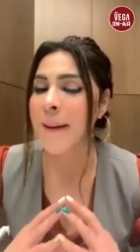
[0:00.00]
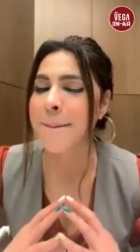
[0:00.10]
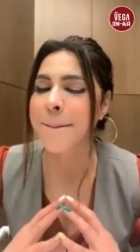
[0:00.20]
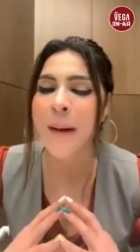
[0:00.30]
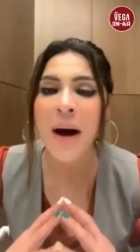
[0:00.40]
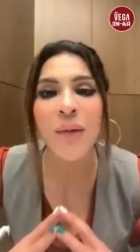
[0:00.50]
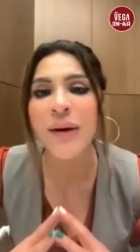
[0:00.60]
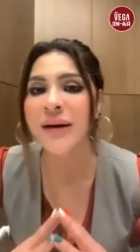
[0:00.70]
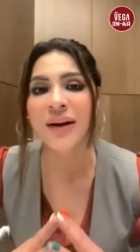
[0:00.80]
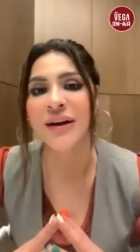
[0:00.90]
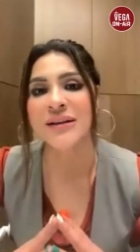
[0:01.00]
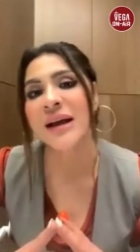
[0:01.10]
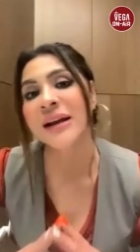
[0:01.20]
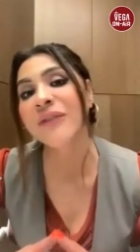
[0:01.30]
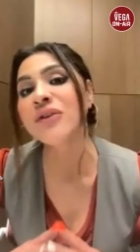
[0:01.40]
empowering lyrics
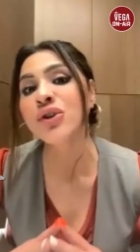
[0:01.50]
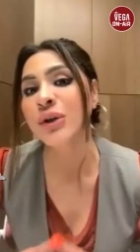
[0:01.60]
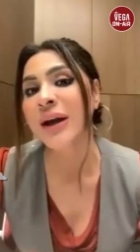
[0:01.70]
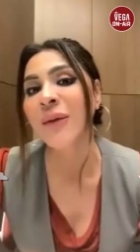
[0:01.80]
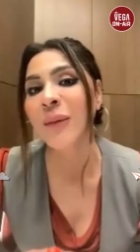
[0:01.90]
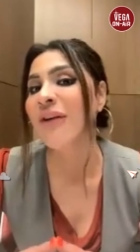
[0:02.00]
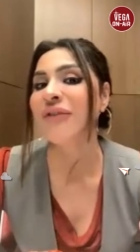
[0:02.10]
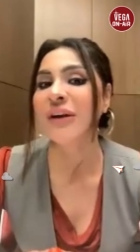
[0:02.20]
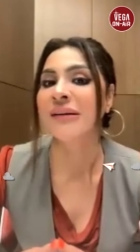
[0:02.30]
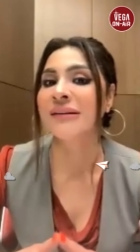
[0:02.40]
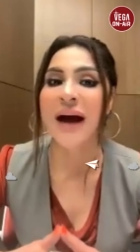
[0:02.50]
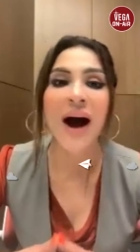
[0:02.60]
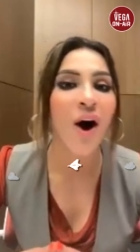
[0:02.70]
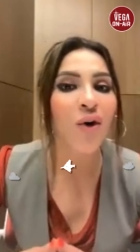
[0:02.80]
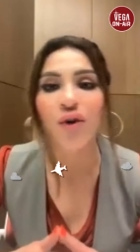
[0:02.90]
that even today when I feel
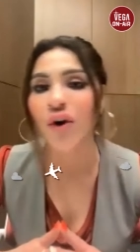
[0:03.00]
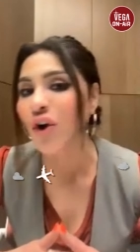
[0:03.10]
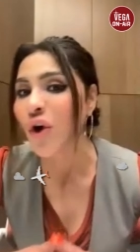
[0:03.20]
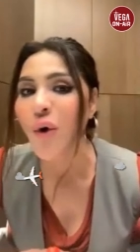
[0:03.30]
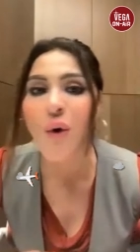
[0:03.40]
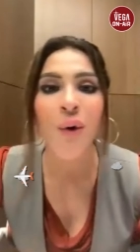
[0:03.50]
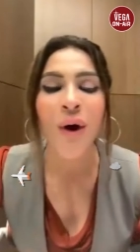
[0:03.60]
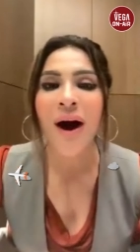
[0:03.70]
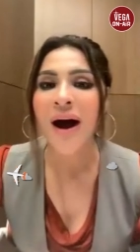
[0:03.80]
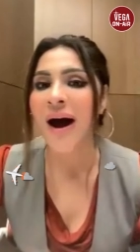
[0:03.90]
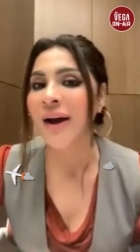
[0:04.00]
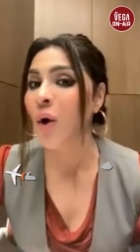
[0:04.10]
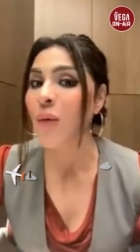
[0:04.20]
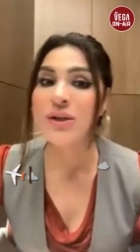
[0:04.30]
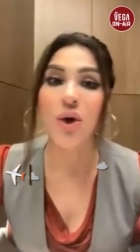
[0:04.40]
down or low, I
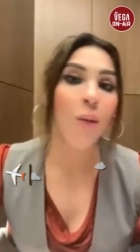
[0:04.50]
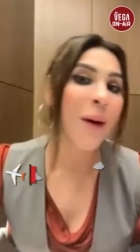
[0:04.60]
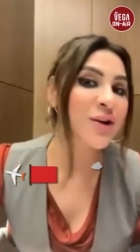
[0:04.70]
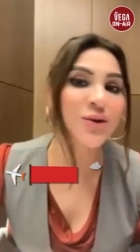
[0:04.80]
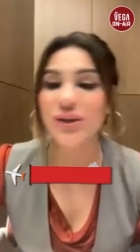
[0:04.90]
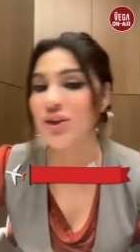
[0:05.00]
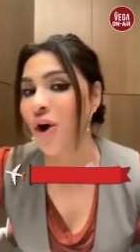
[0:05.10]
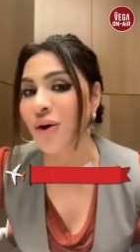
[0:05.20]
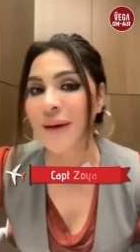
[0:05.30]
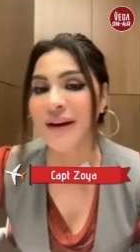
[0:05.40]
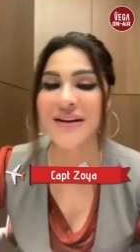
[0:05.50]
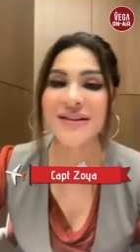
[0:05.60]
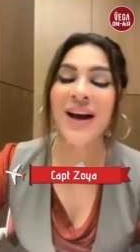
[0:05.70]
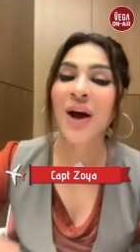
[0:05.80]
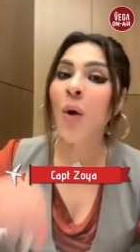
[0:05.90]
always go back to the song
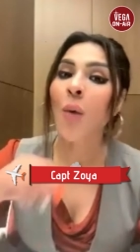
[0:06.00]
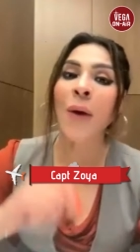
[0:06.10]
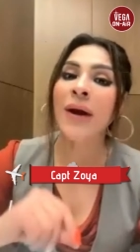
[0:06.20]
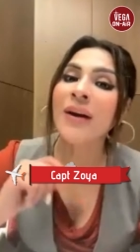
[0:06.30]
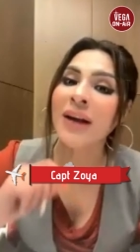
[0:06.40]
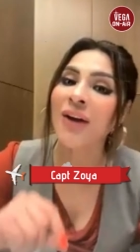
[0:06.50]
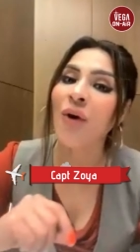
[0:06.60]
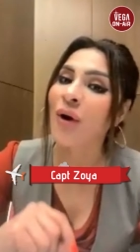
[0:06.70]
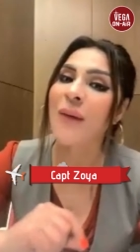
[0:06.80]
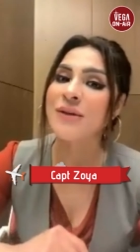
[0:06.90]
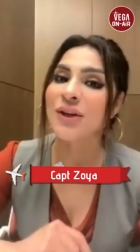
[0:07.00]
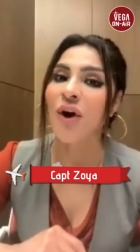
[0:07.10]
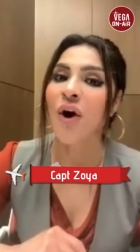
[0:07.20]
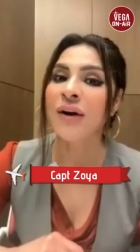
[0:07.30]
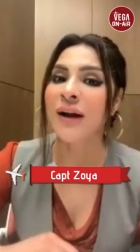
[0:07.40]
because when a hero comes
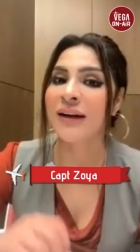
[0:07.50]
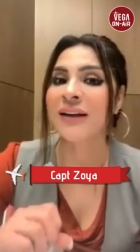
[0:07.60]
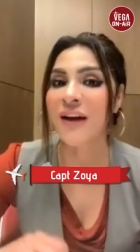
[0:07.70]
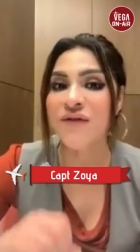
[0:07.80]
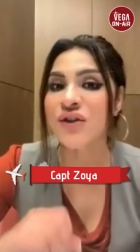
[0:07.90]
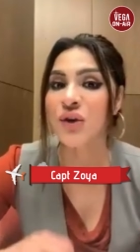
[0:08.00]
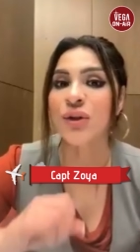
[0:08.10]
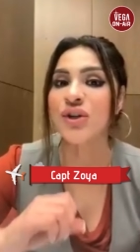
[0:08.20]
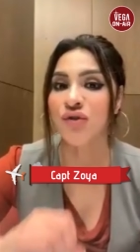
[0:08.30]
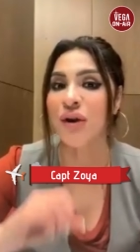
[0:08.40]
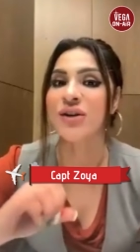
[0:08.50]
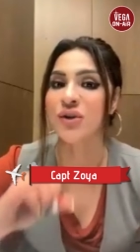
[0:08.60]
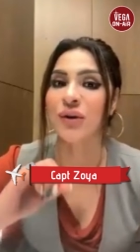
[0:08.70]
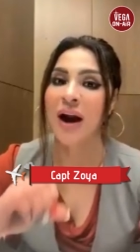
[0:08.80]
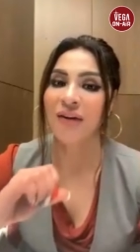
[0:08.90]
along, it gives you the strength
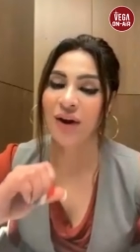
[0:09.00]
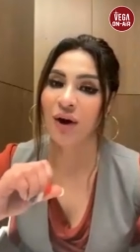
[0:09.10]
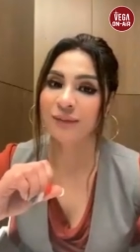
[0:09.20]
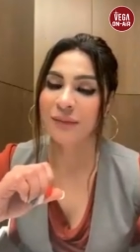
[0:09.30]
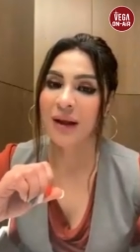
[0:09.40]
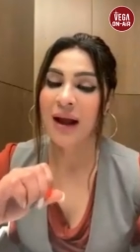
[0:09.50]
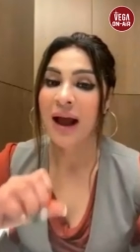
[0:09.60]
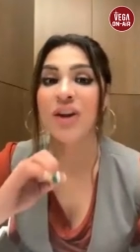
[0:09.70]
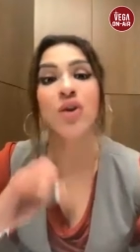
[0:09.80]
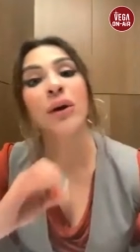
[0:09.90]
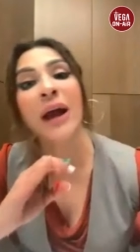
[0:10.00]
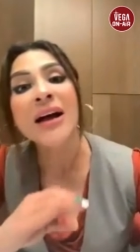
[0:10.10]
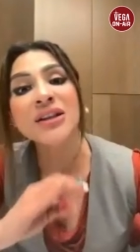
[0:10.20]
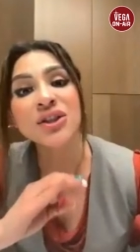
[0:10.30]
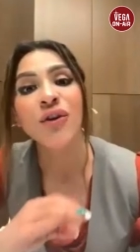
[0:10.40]
to carry on. And you
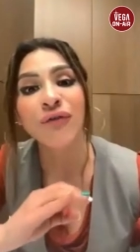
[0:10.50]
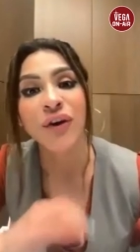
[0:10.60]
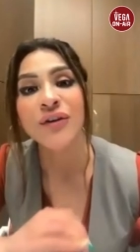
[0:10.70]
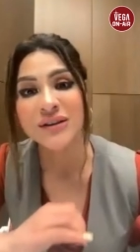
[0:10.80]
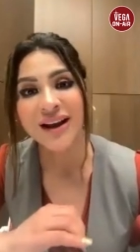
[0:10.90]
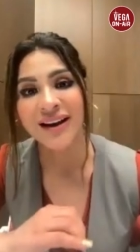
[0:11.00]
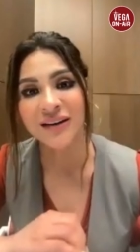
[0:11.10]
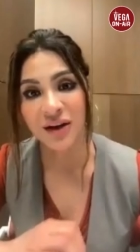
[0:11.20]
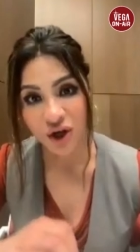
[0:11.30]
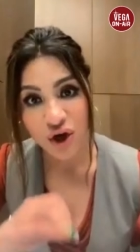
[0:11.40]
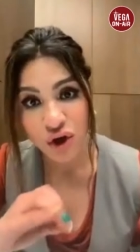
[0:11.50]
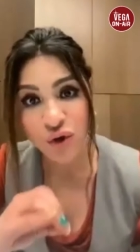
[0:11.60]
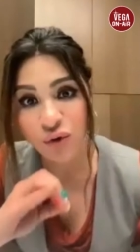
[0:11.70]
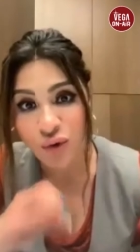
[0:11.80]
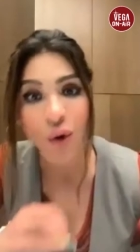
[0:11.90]
cast your fear aside.
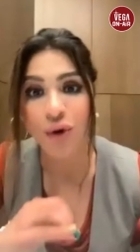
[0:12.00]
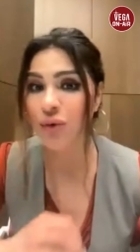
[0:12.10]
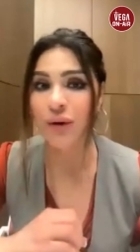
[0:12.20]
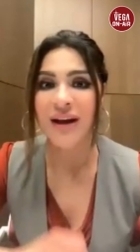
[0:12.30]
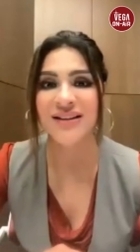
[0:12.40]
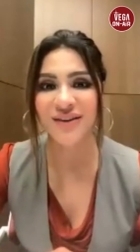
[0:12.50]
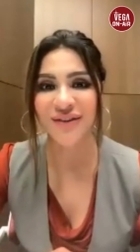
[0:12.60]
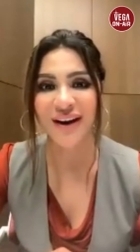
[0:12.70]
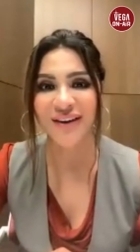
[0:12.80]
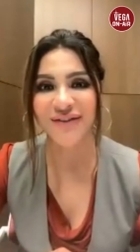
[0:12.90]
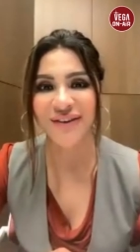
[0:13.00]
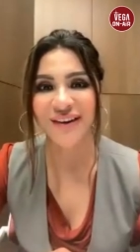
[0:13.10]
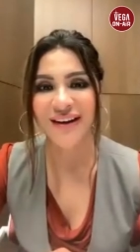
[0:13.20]
You know you can survive.